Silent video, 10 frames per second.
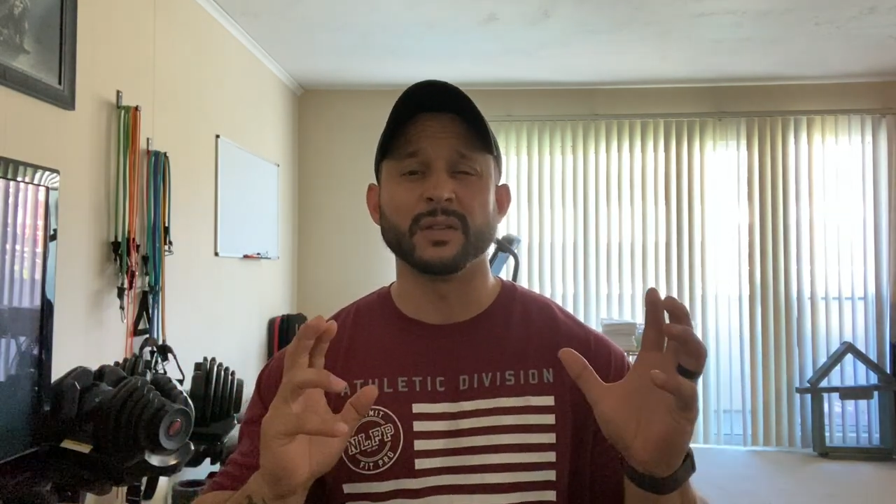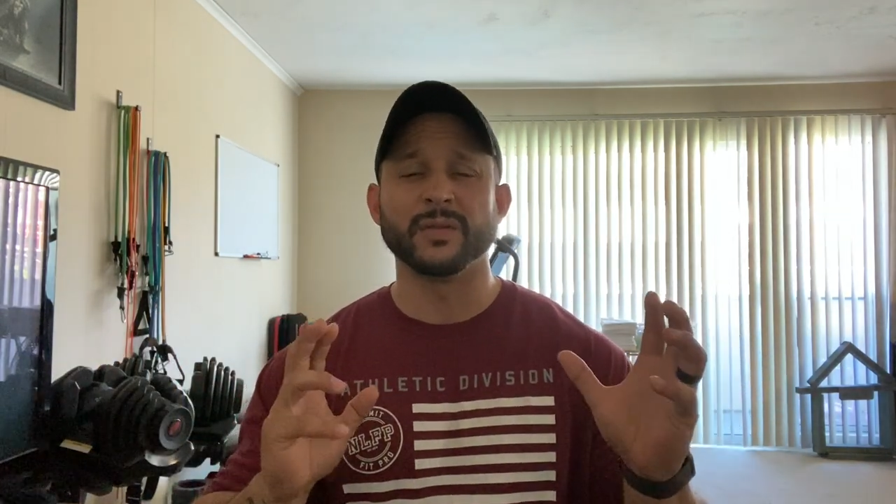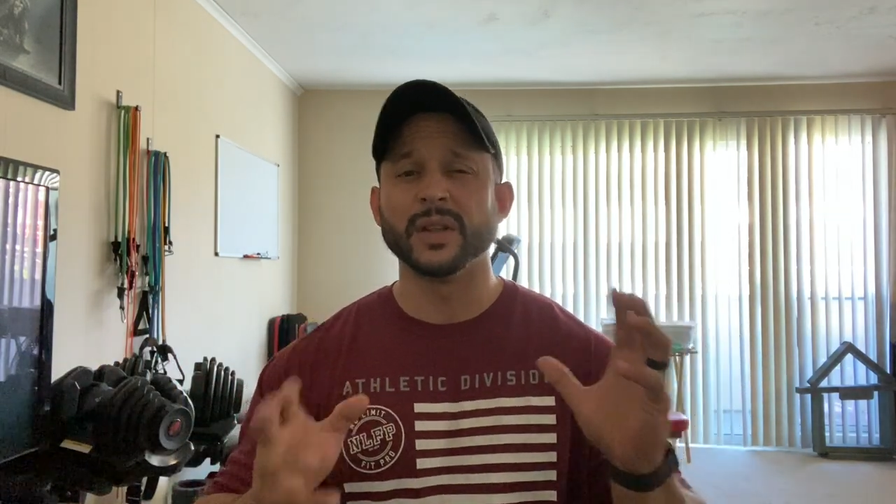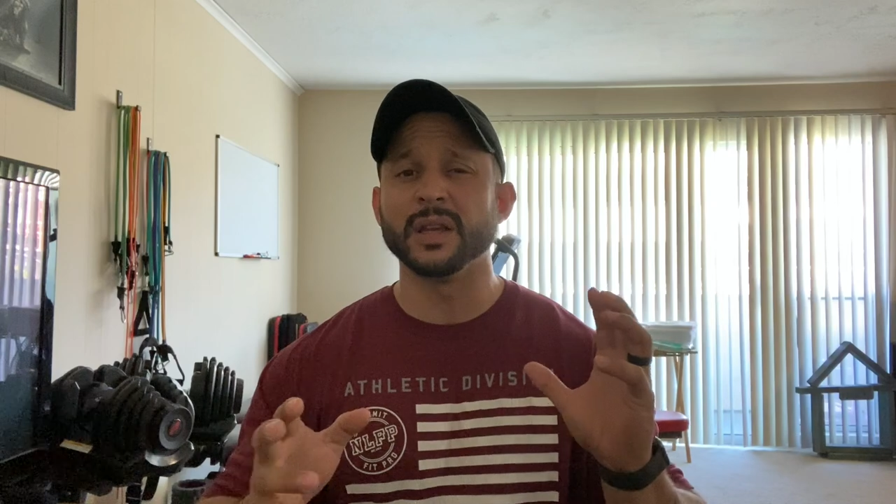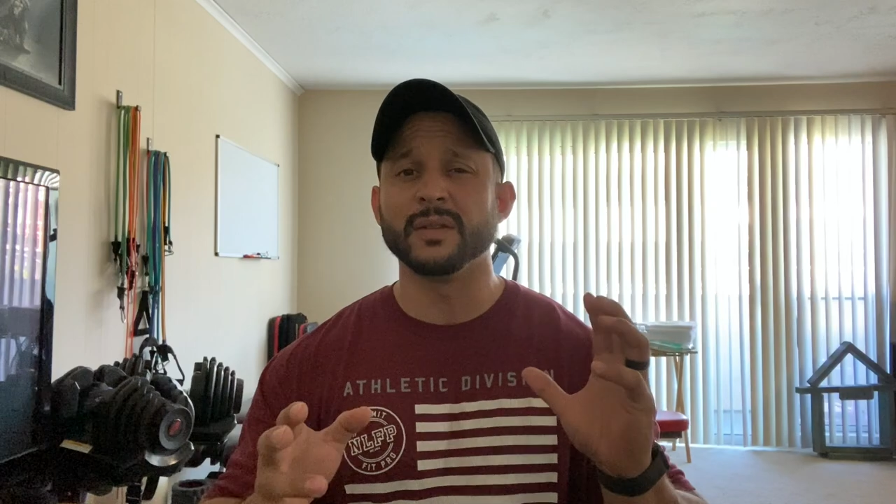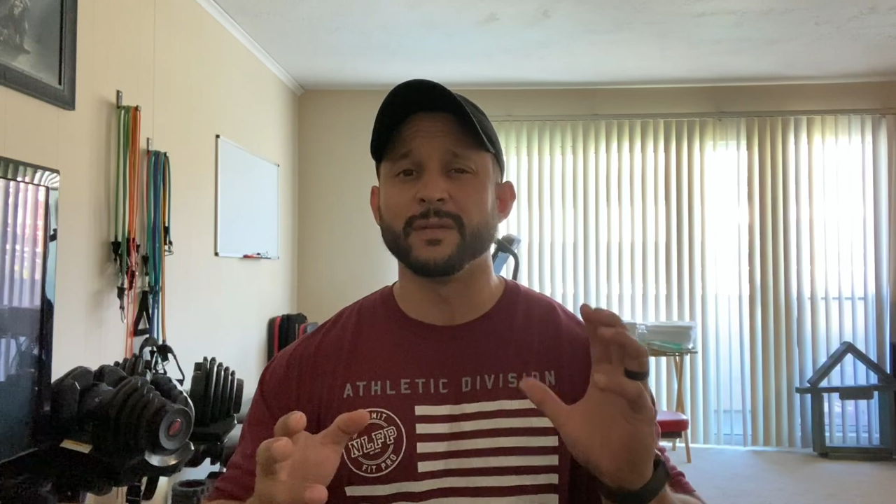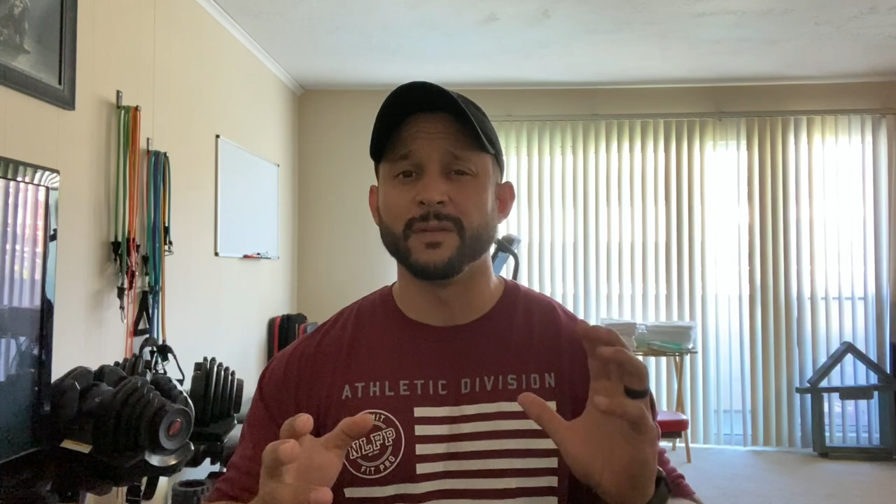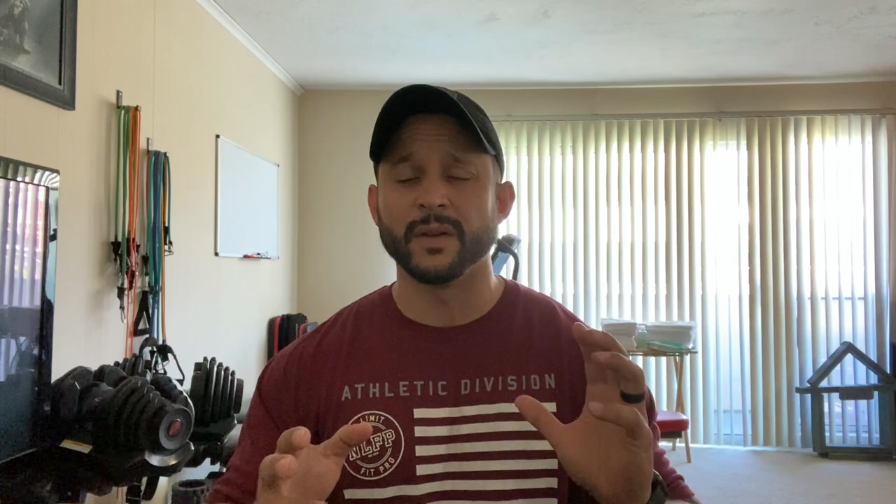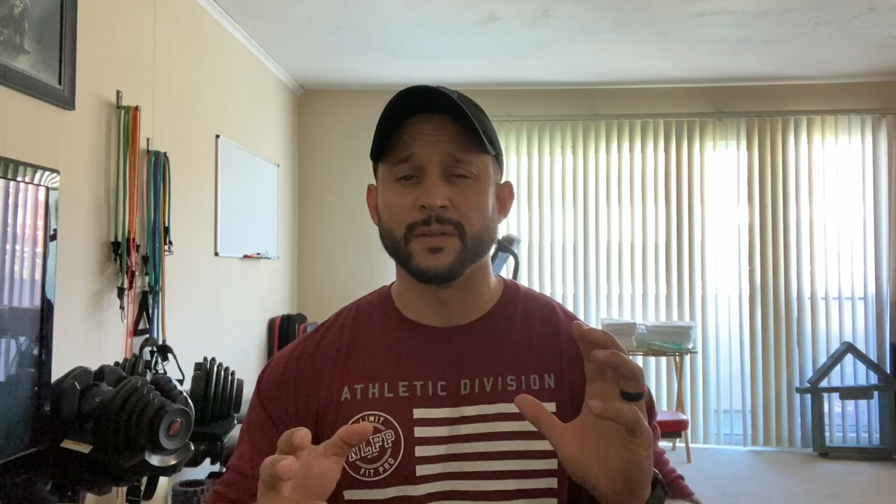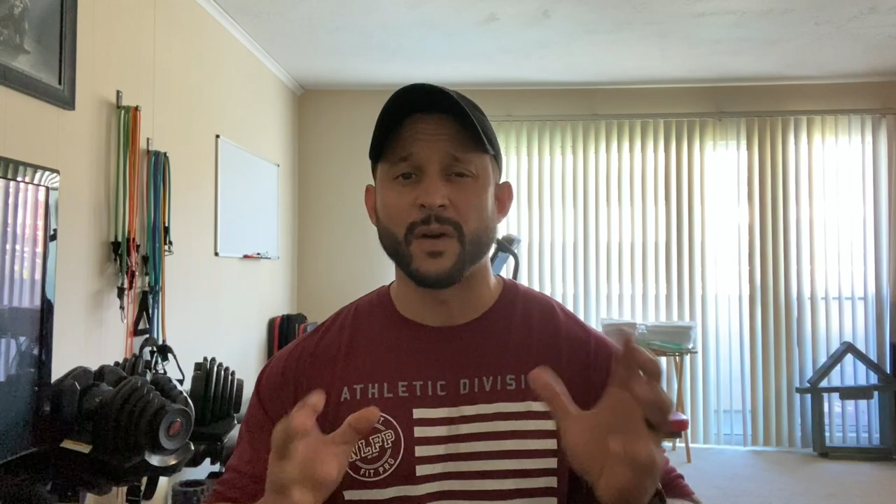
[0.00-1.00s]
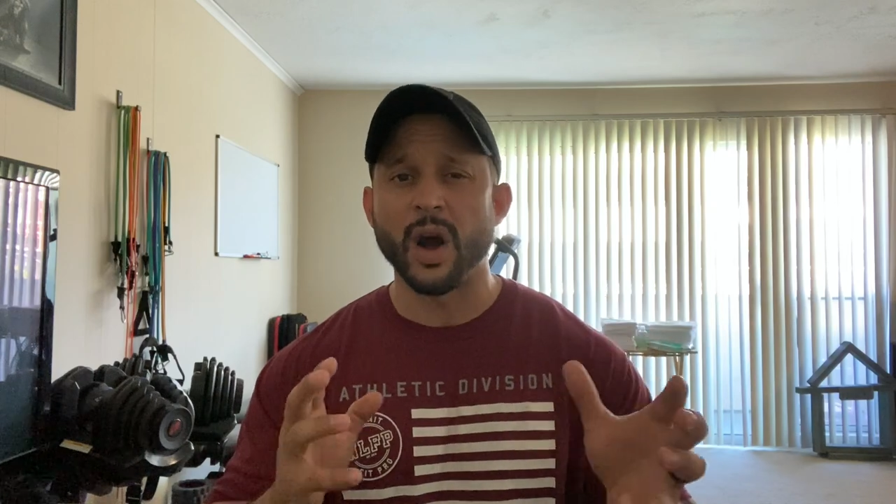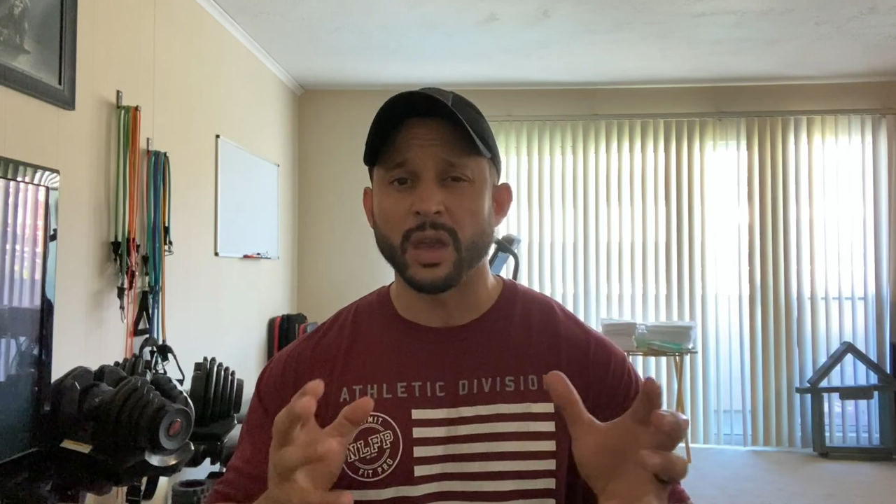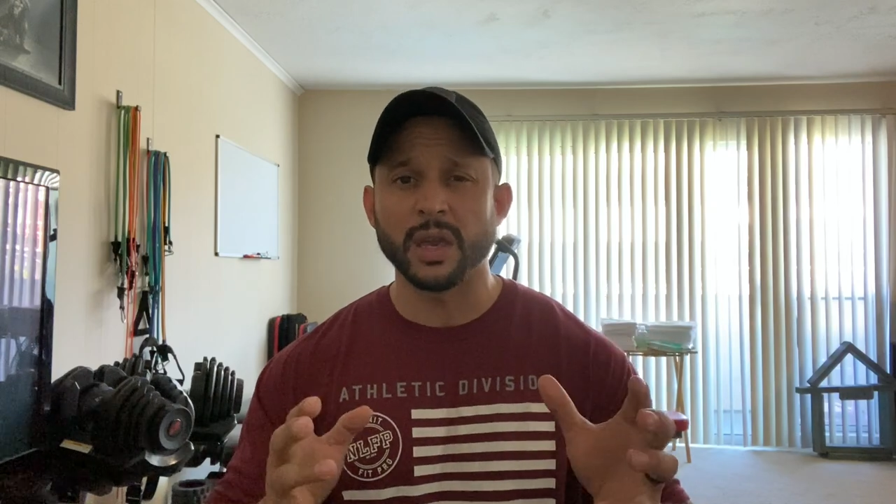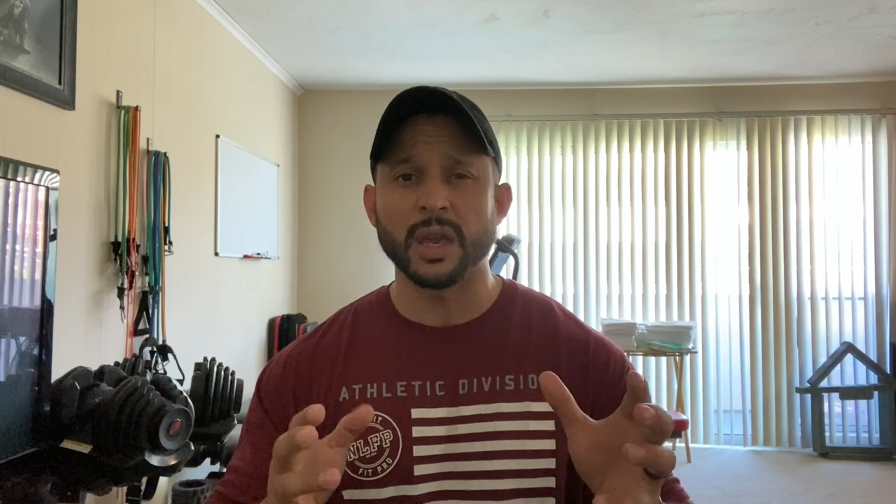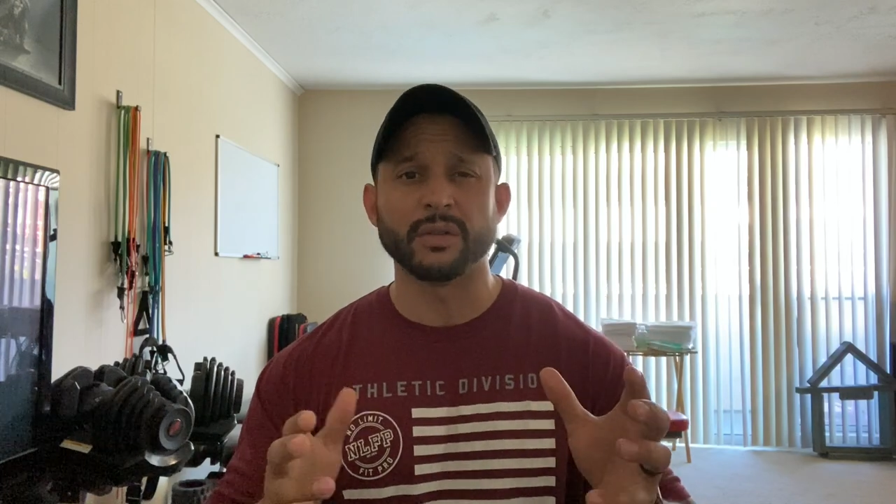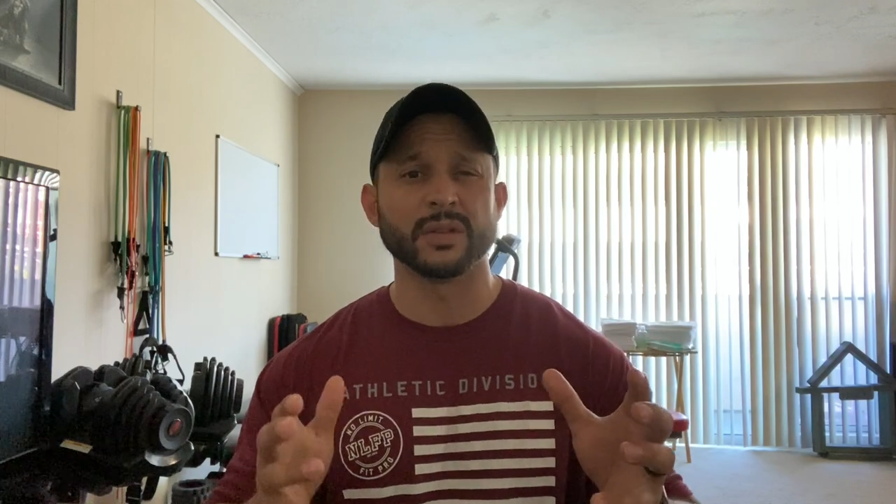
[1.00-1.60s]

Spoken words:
feeling foggy.